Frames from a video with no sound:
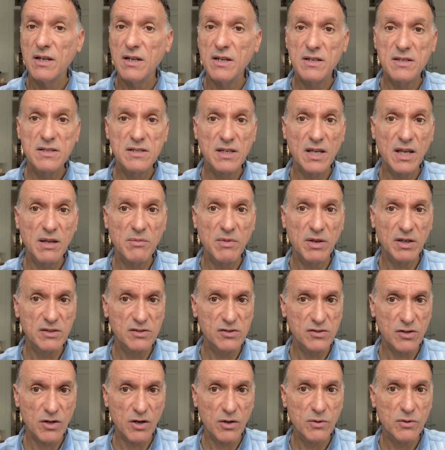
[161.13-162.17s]
ischemic
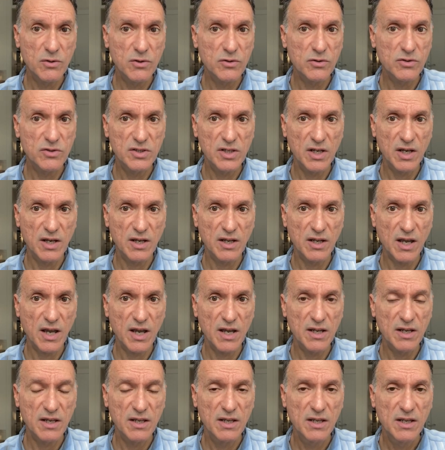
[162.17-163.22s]
stroke or
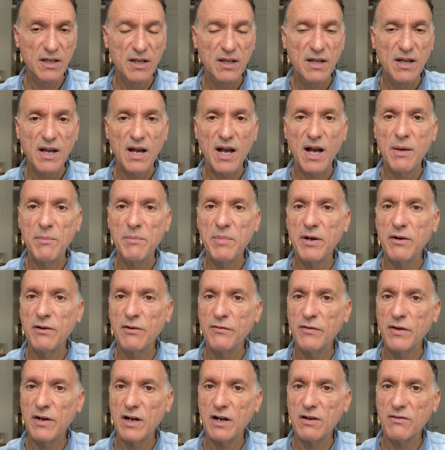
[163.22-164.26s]
TIA, and
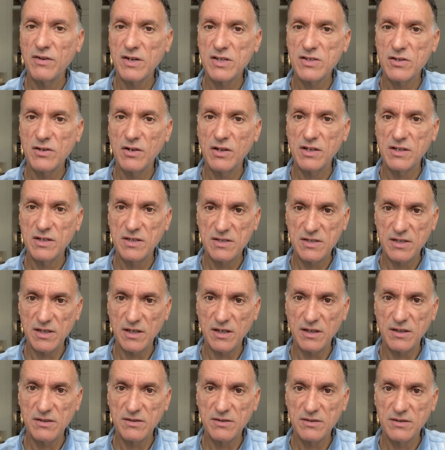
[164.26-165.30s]
peripheral vascular
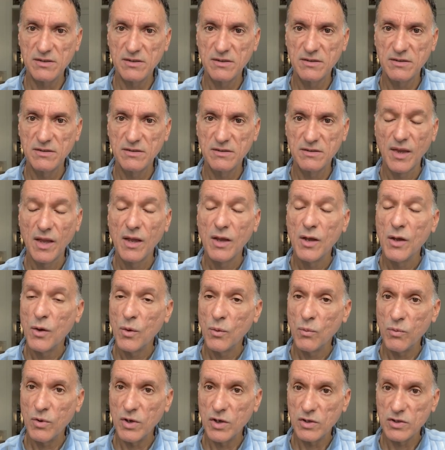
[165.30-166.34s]
disease.
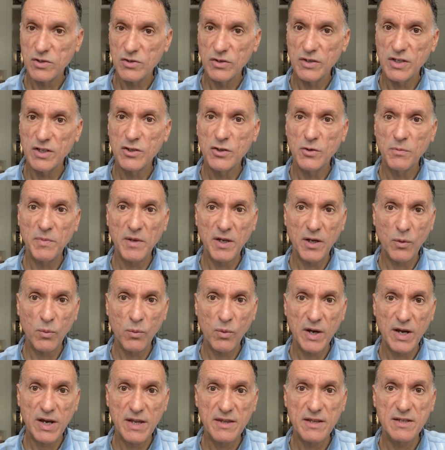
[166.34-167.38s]
We also need to be
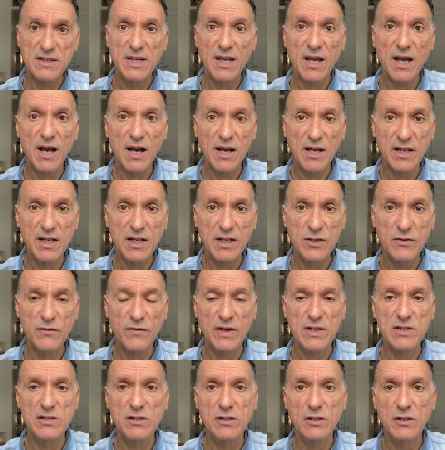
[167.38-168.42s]
aware that the high
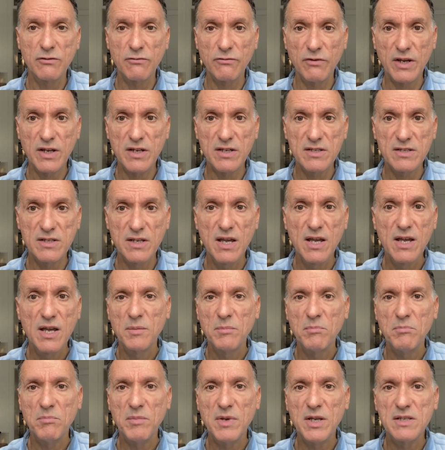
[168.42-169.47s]
cardiovascular risk
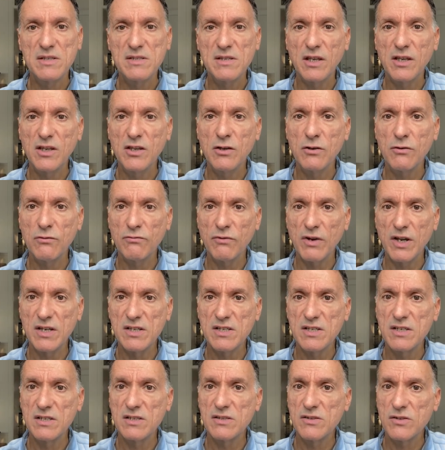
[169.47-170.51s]
means a
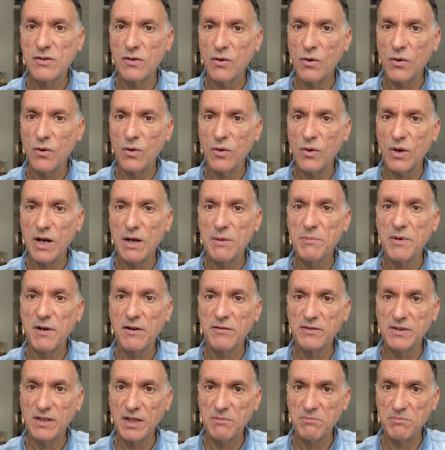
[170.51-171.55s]
QRISK score
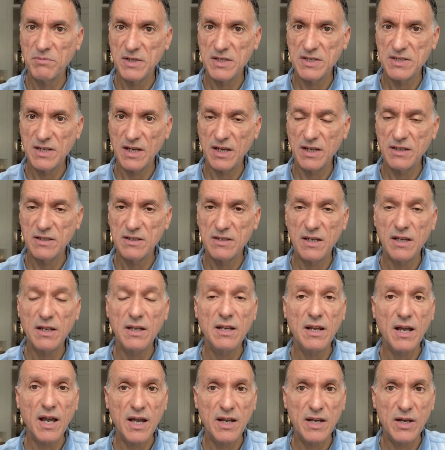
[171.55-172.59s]
above 10%
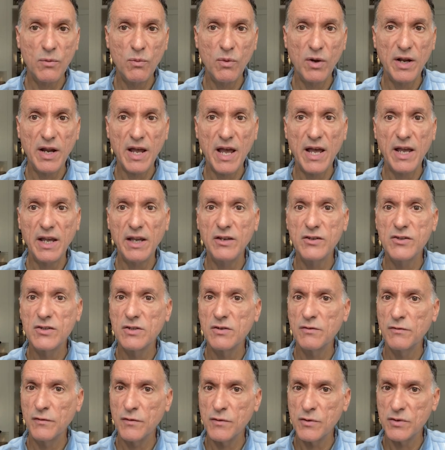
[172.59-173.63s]
in anyone aged
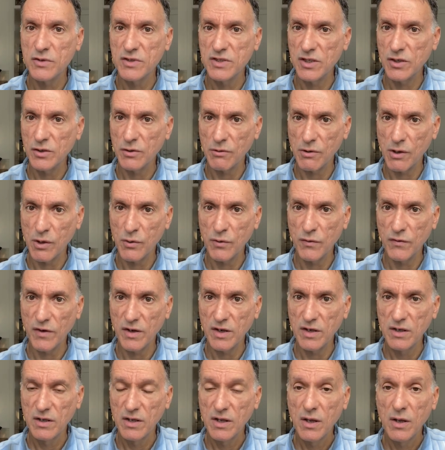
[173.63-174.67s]
40 or over,